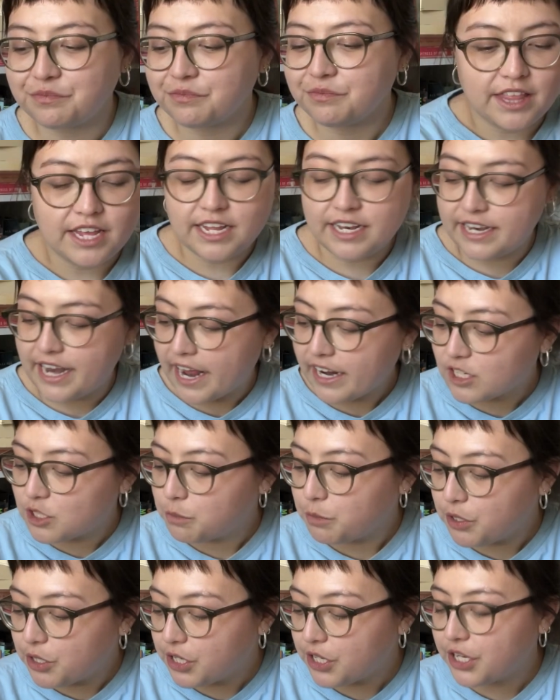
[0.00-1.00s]
The next
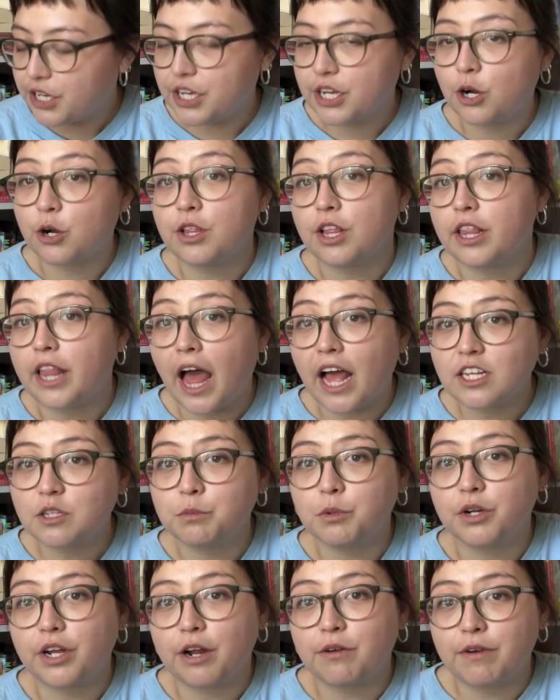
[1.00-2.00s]
book, or the last
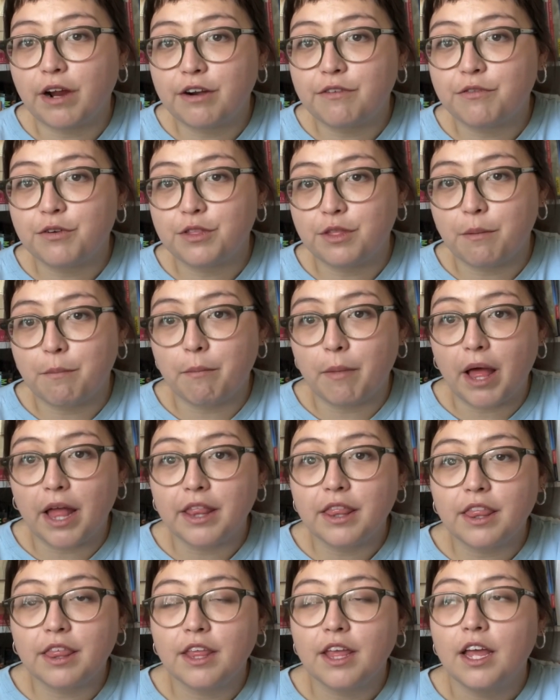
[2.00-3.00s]
book I read for the
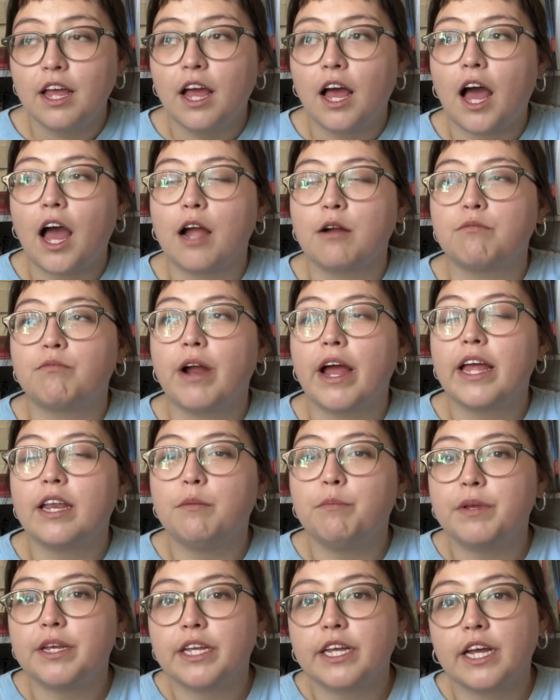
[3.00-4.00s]
month, I read
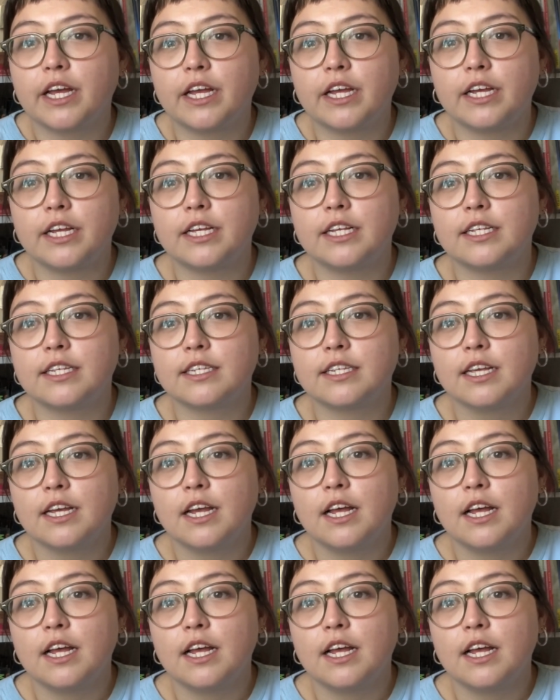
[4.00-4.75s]
because